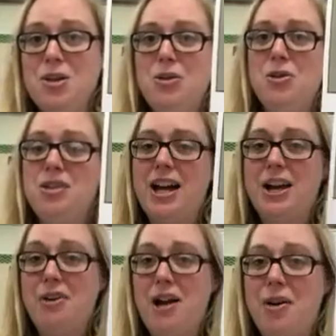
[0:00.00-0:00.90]
You'll
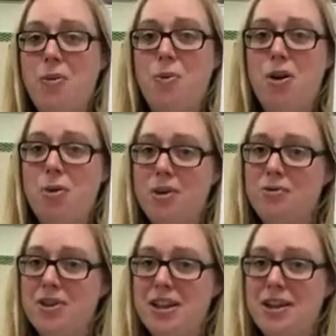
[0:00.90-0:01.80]
tire out and we'll go in
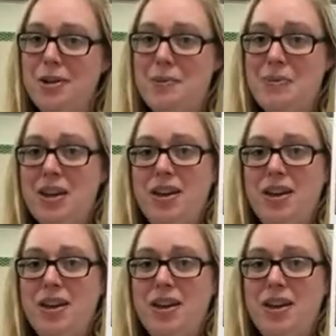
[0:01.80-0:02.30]
for the kill.